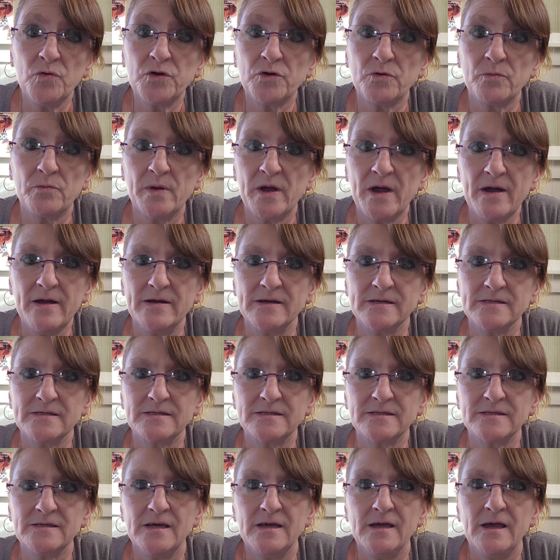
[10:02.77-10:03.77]
your
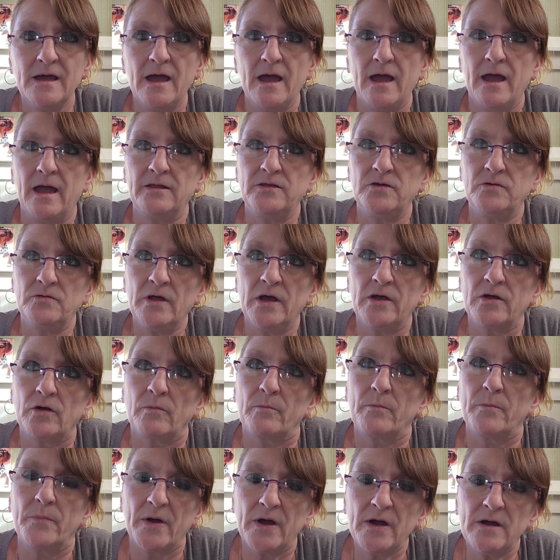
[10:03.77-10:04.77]
buzz and you let your
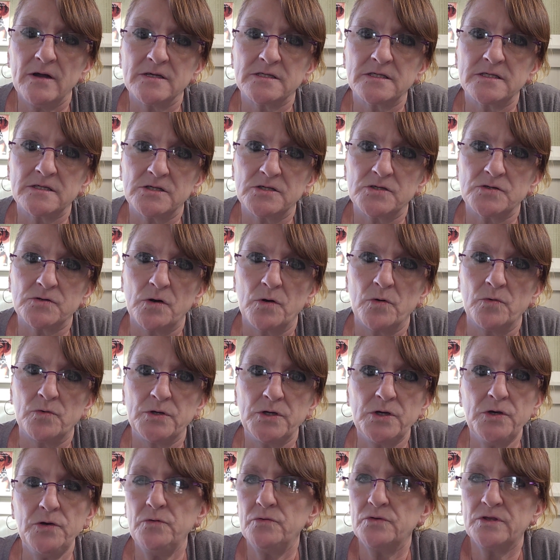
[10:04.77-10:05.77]
buzz control
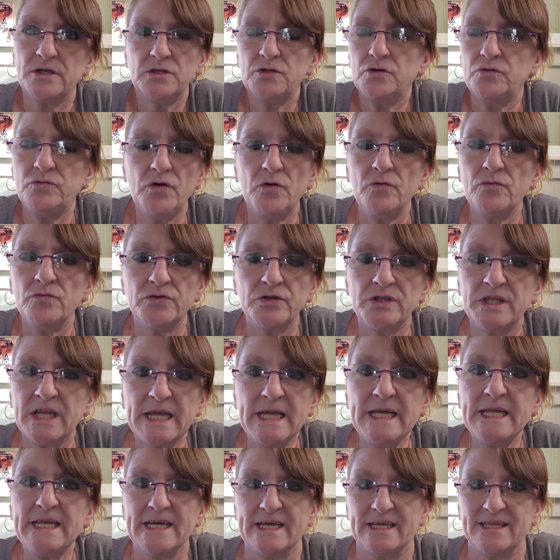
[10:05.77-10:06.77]
you, then you don't
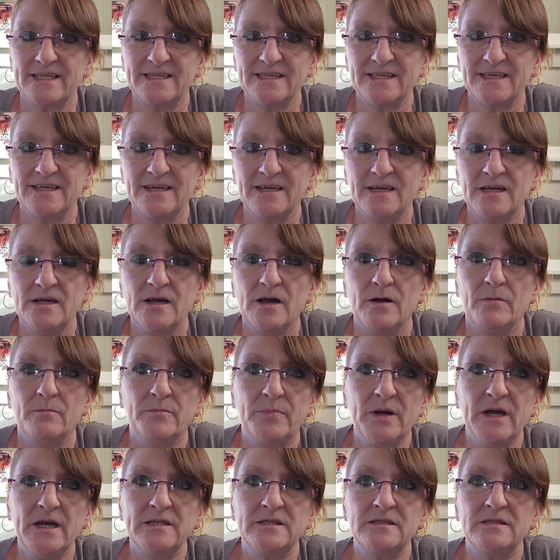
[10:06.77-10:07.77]
need it.
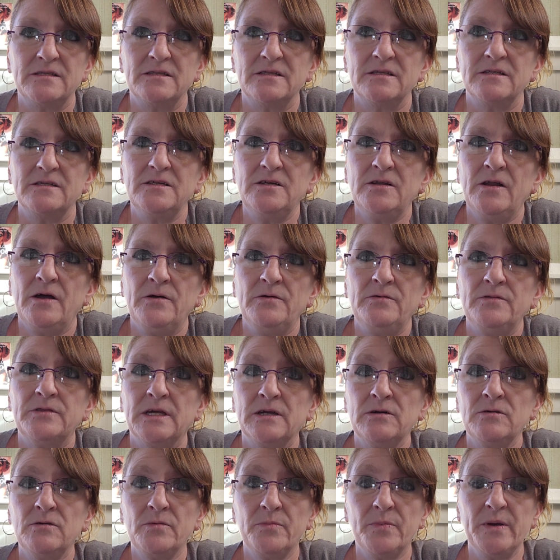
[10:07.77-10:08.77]
But you know,
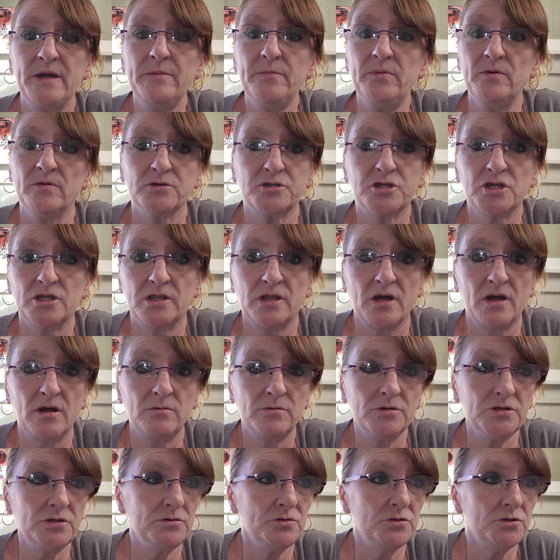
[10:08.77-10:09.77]
there are people,
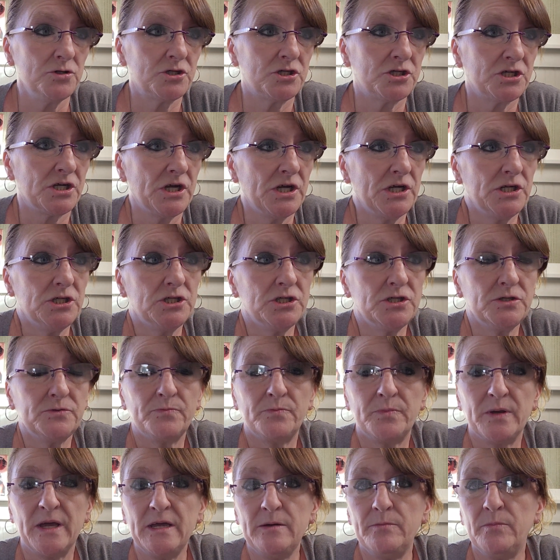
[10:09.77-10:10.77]
lawyers, judges,
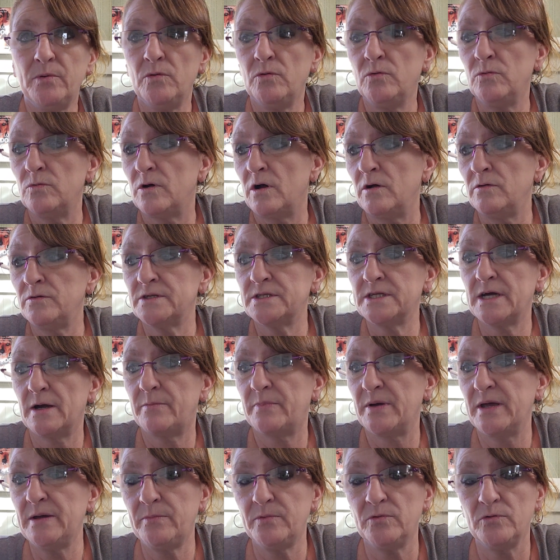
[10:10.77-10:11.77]
people all the time,
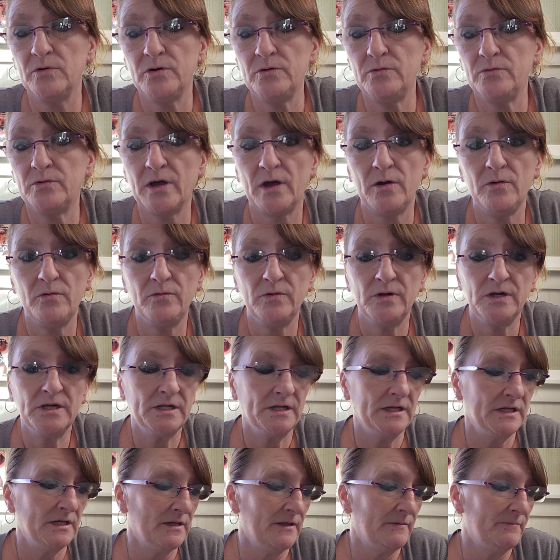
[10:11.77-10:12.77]
people who go,
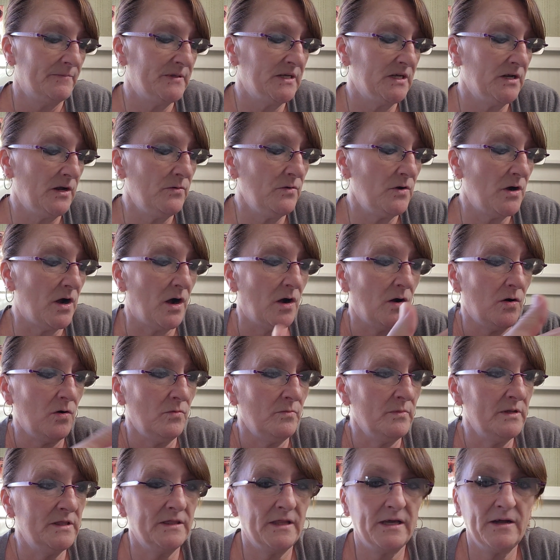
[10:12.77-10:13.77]
you know,
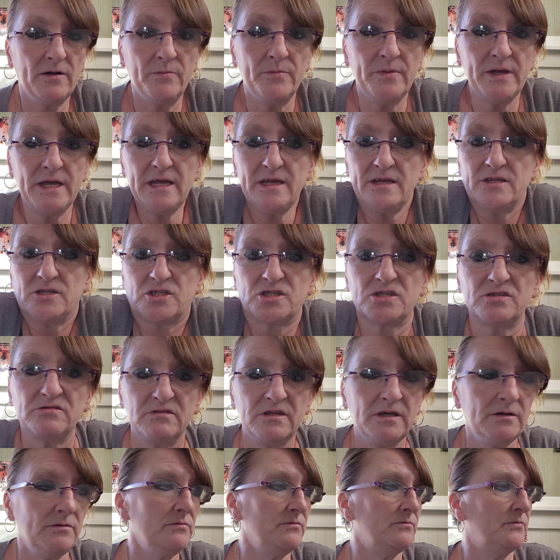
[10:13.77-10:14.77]
home and they'll binge.
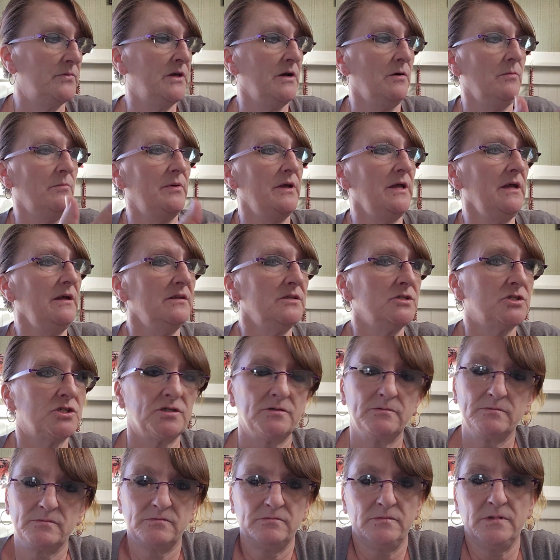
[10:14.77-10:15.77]
They'll binge,
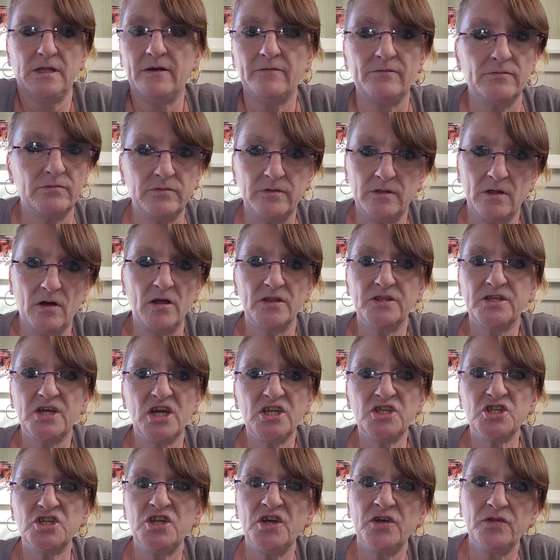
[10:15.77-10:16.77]
never not
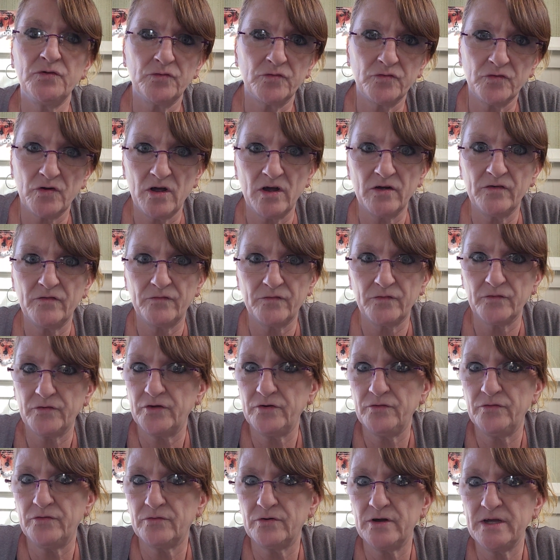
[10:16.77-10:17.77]
touch another drug for
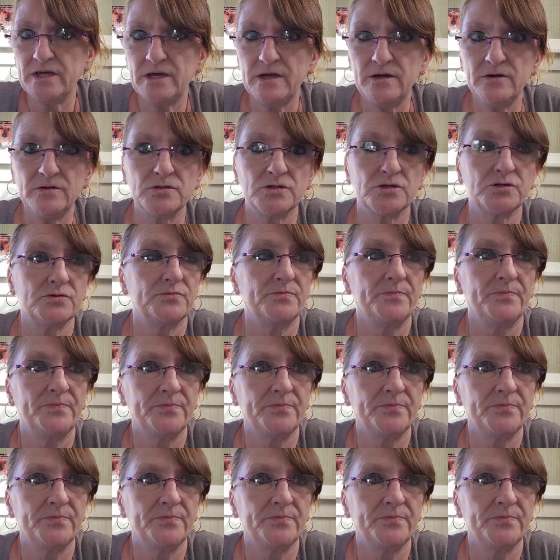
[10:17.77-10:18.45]
2, 3 years.